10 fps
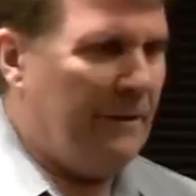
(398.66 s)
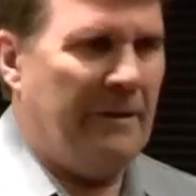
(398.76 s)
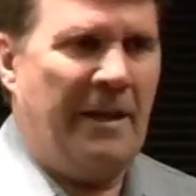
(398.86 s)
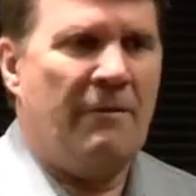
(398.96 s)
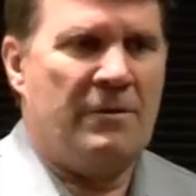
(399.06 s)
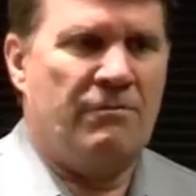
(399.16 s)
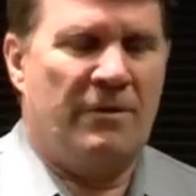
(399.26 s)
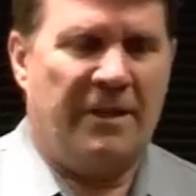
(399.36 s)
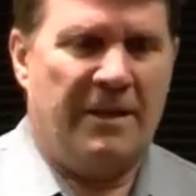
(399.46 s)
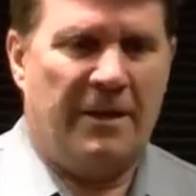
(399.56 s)
And that was
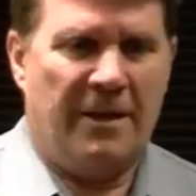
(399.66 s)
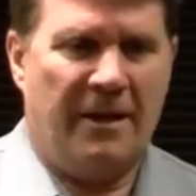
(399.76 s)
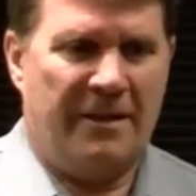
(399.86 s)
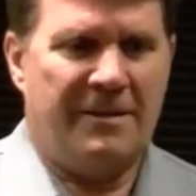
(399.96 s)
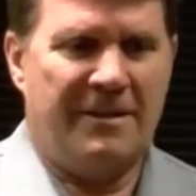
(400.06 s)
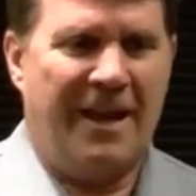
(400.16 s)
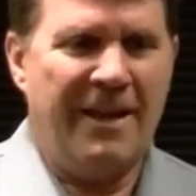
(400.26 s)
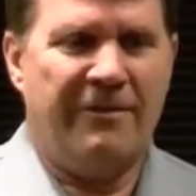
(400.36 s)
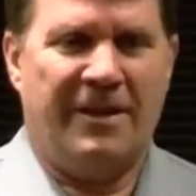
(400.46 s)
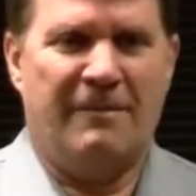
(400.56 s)
really kind of
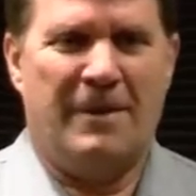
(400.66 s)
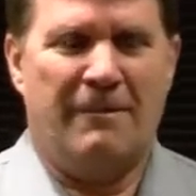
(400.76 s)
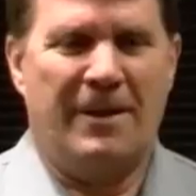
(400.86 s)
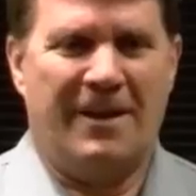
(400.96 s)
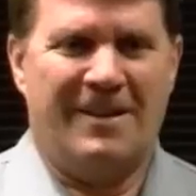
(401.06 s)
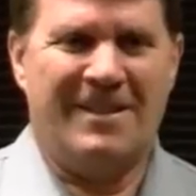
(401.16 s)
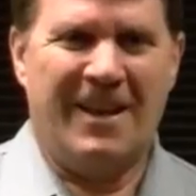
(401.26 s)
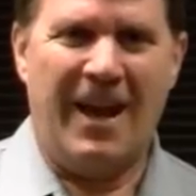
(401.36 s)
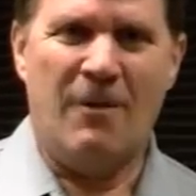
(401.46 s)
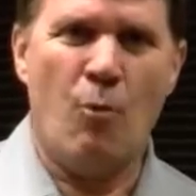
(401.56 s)
stifling me because
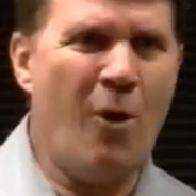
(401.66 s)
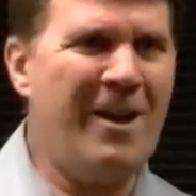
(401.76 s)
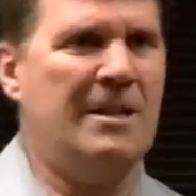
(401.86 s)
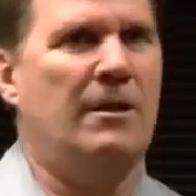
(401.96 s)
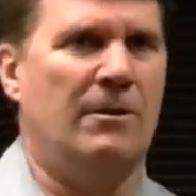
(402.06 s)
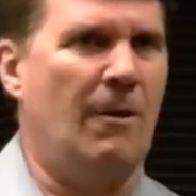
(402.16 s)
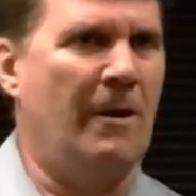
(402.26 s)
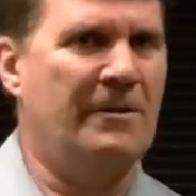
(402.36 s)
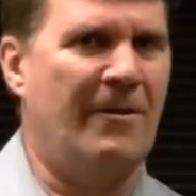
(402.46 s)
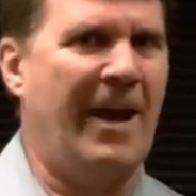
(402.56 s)
I wanted to
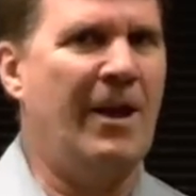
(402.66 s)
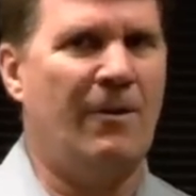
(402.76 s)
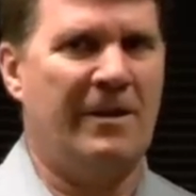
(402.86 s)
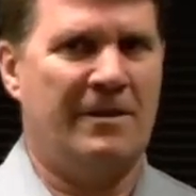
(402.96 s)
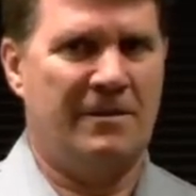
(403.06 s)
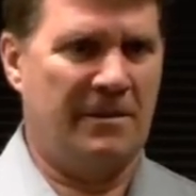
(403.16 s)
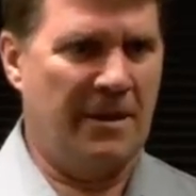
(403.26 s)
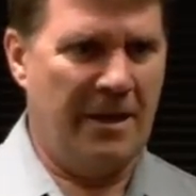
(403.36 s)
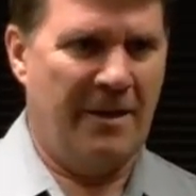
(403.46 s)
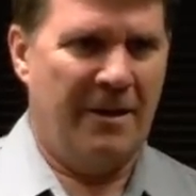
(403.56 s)
talk, so I had all these,
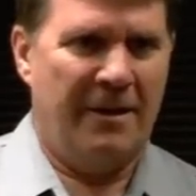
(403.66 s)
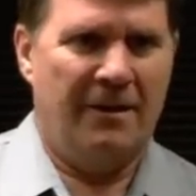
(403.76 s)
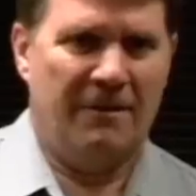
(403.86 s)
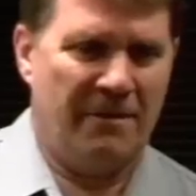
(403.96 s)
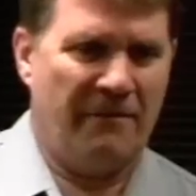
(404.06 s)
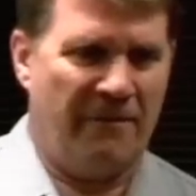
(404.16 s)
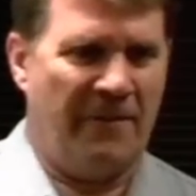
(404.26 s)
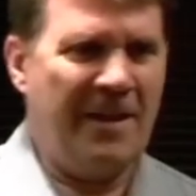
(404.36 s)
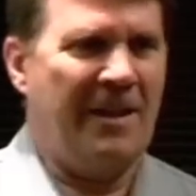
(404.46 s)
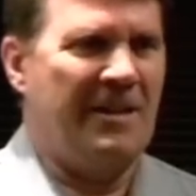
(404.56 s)
you know,
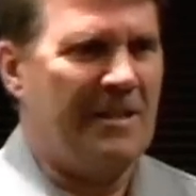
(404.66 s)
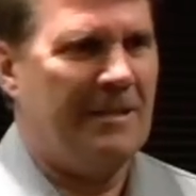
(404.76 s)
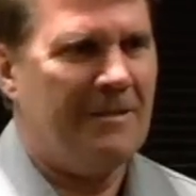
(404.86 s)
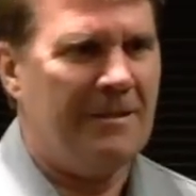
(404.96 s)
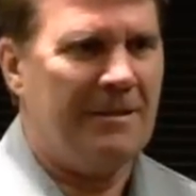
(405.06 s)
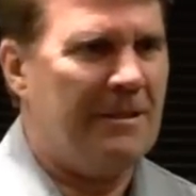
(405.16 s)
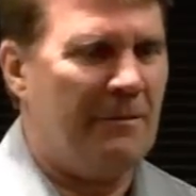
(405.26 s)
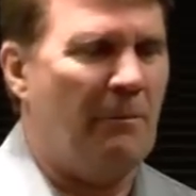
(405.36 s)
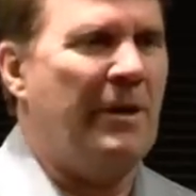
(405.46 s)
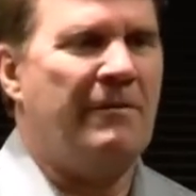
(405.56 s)
feelings that,
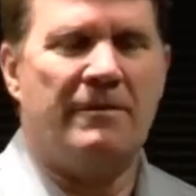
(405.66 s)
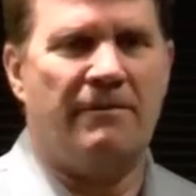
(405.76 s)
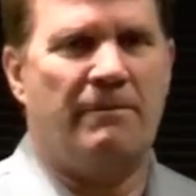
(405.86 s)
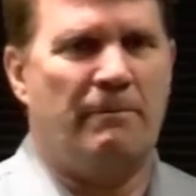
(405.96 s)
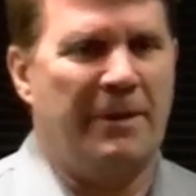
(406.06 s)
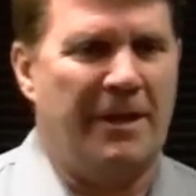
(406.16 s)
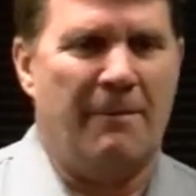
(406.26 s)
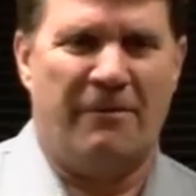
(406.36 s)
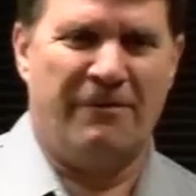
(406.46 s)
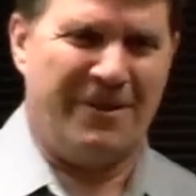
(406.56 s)
you know, but it was building
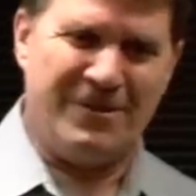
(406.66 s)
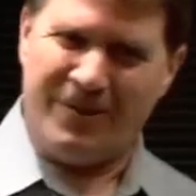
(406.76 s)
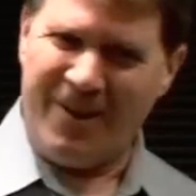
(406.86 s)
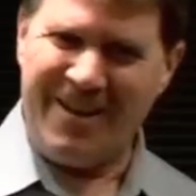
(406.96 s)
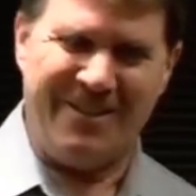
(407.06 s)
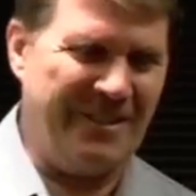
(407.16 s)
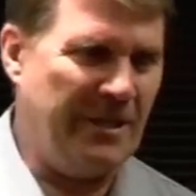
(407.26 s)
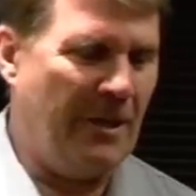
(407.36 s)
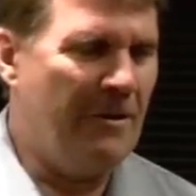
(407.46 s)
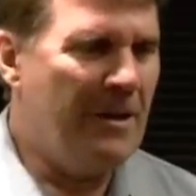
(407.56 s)
up
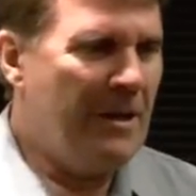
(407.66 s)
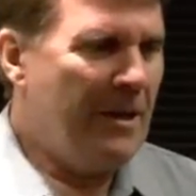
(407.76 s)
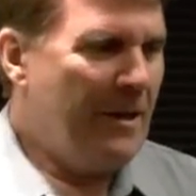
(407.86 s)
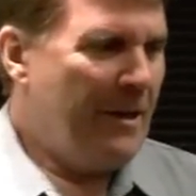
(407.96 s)
frustration.